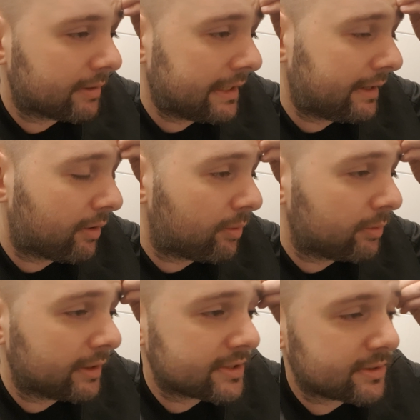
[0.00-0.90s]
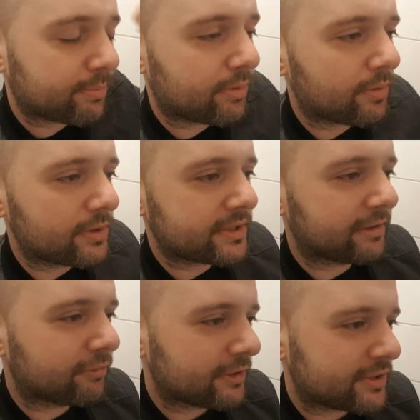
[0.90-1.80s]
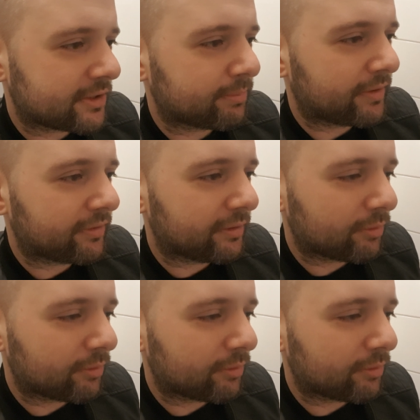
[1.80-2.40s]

really only supports an efficient method